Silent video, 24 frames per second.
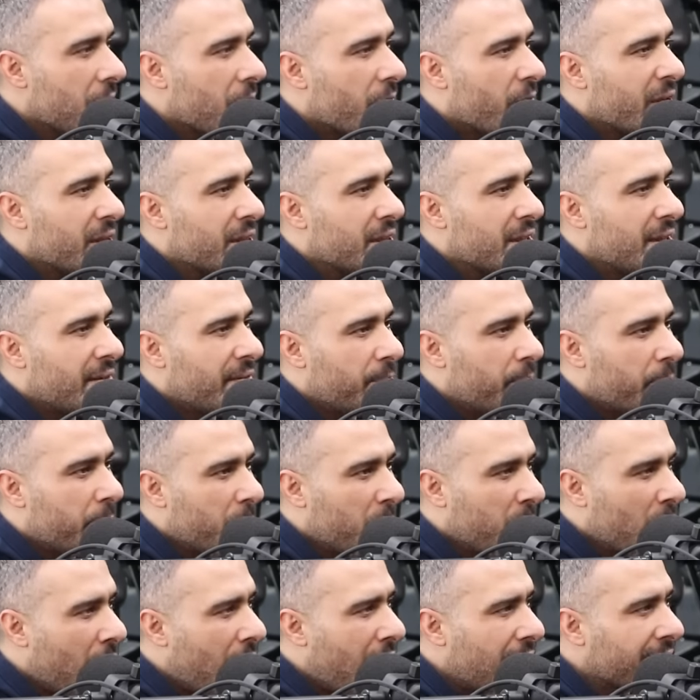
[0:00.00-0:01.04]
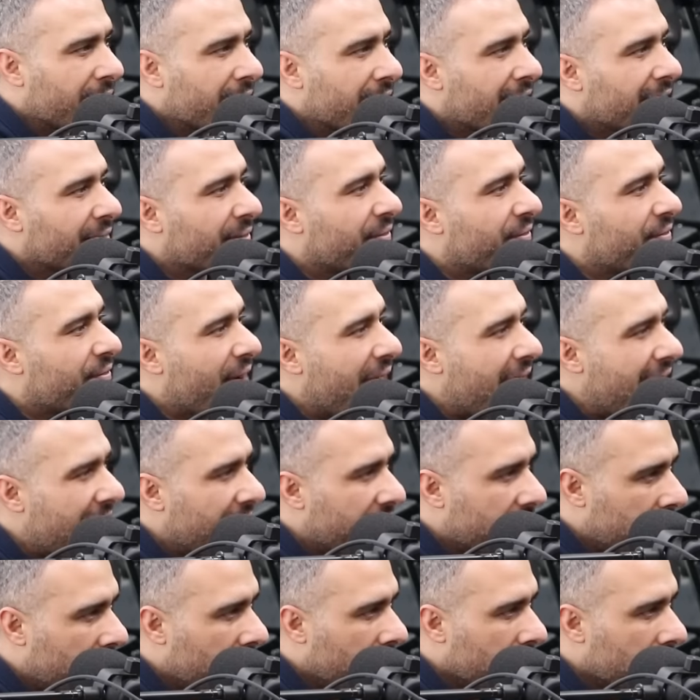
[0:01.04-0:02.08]
When the blood get
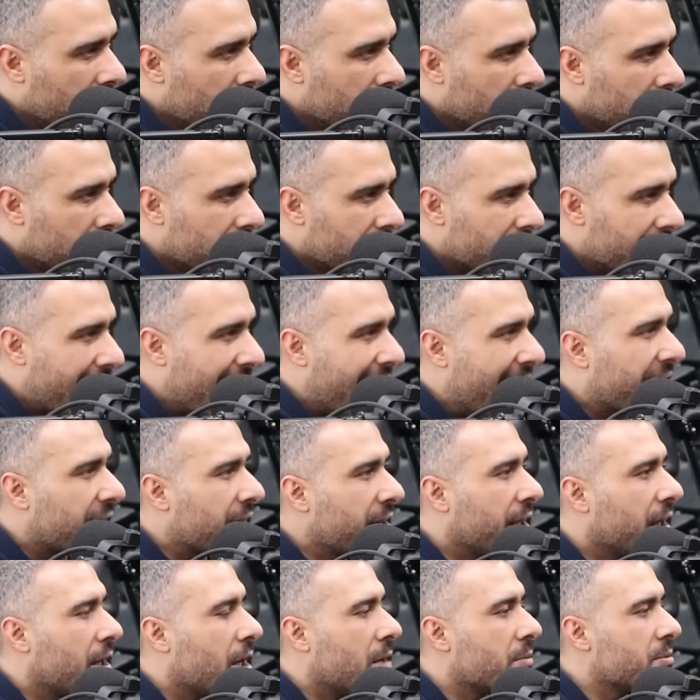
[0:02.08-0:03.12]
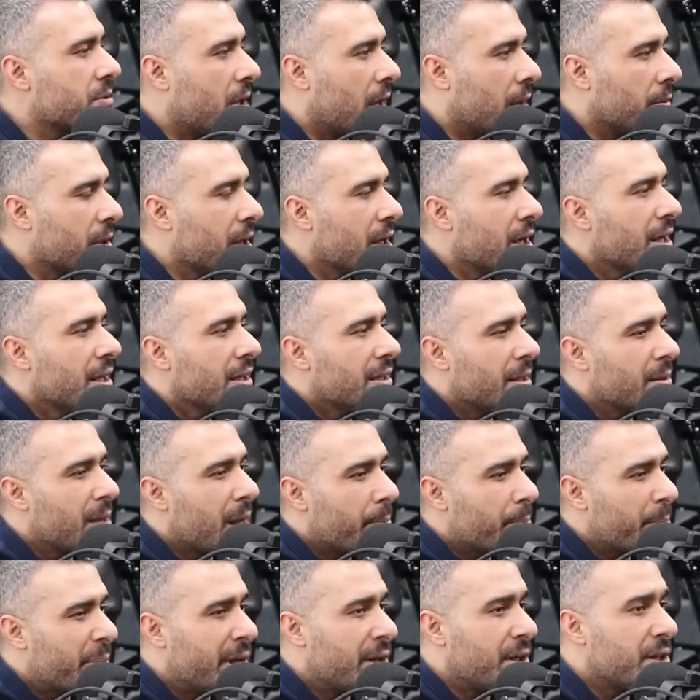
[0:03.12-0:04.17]
fatty, acne comes up. That the
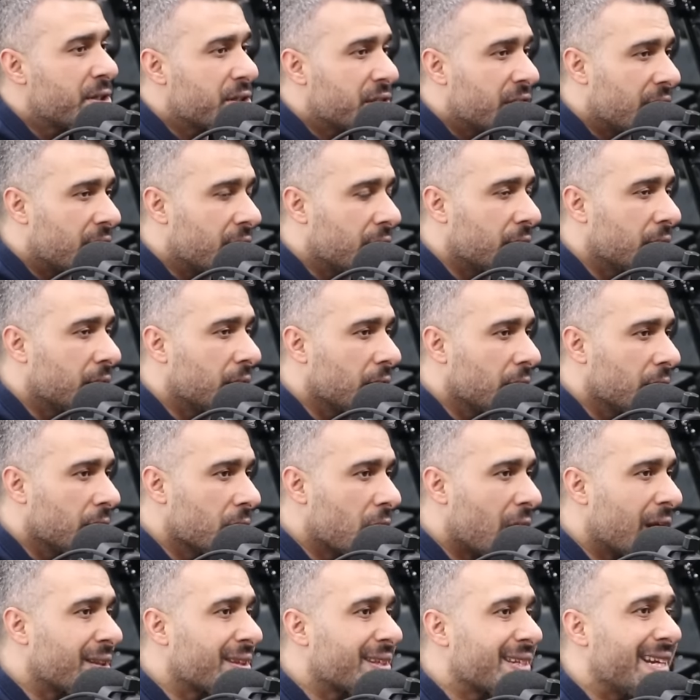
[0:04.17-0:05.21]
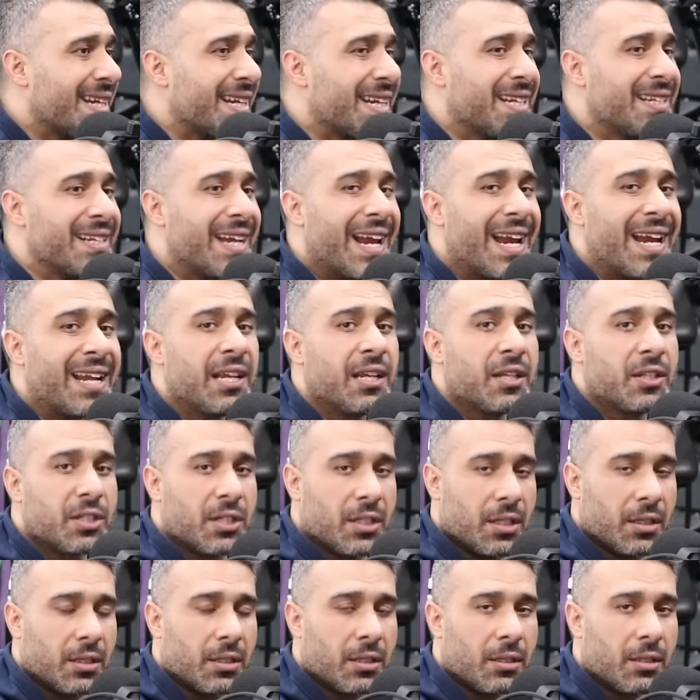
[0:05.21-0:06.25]
person not taking
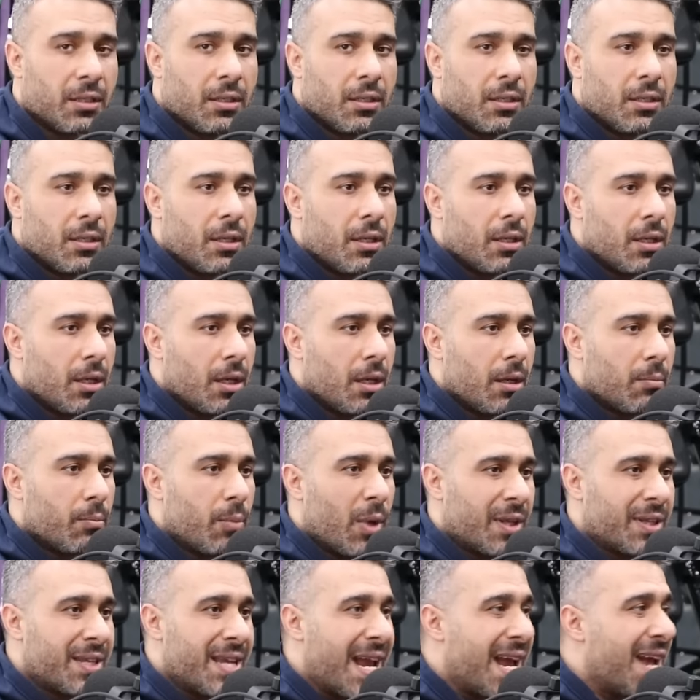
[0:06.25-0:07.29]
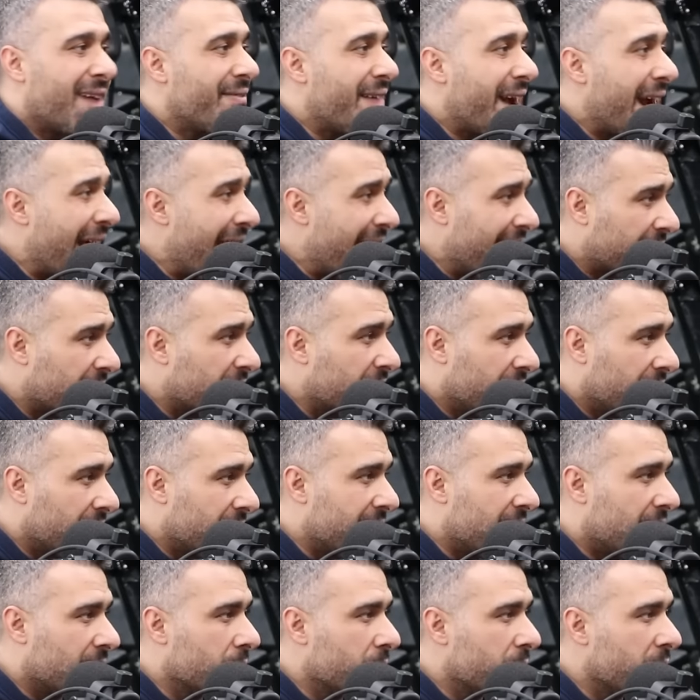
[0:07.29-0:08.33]
anything, but they have acne,
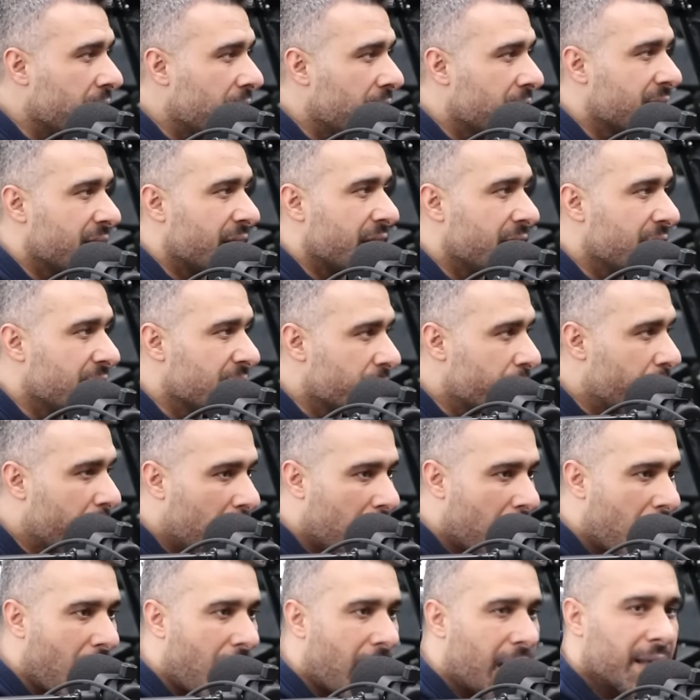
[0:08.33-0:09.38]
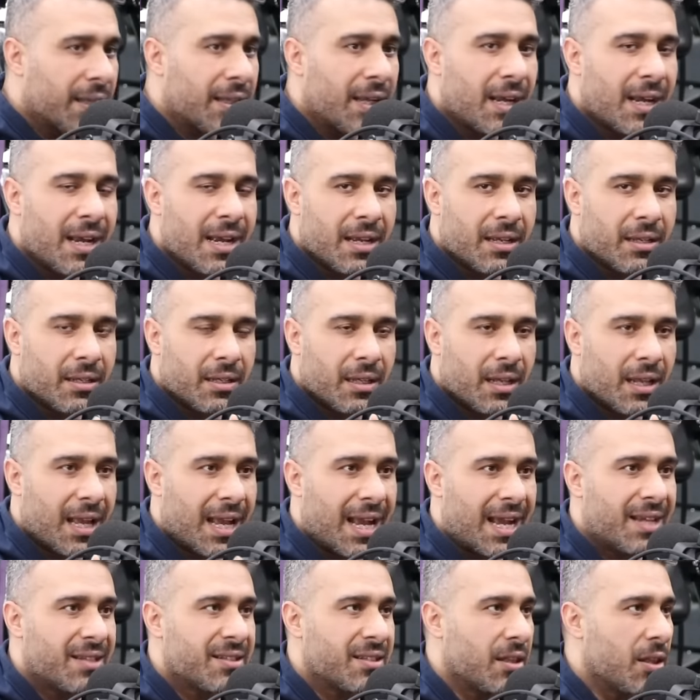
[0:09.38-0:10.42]
that means his blood
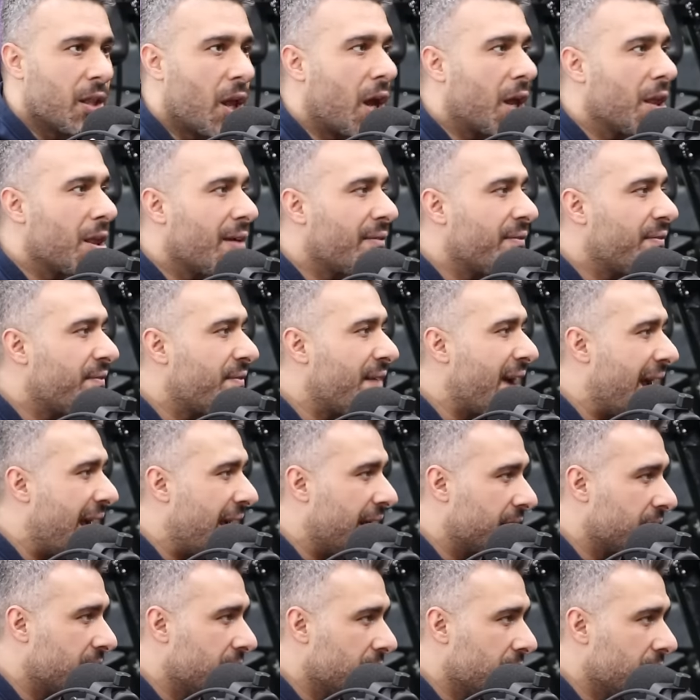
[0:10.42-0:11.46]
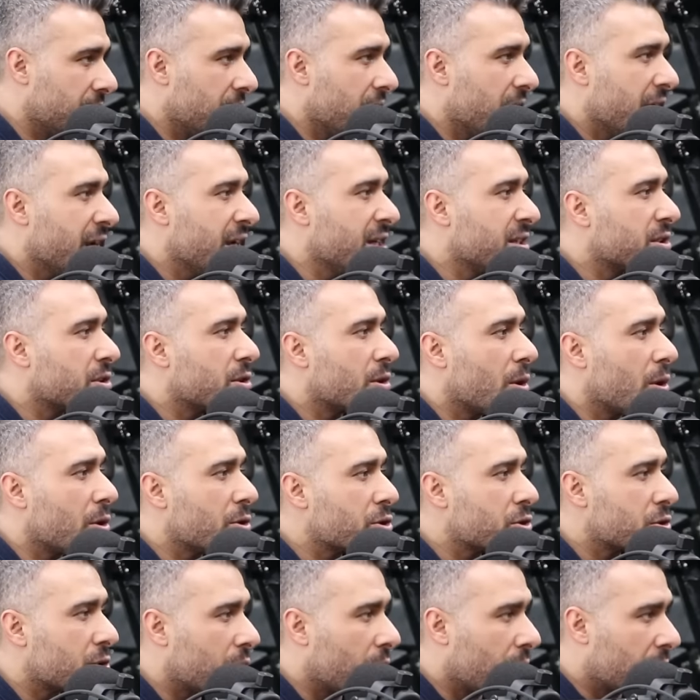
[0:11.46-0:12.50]
has a lot of fat. His
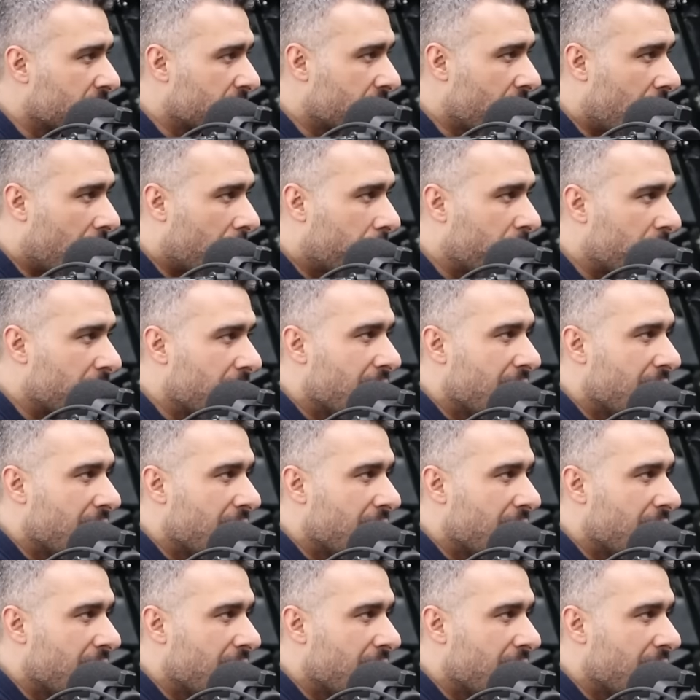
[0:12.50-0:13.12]
cholesterol is up.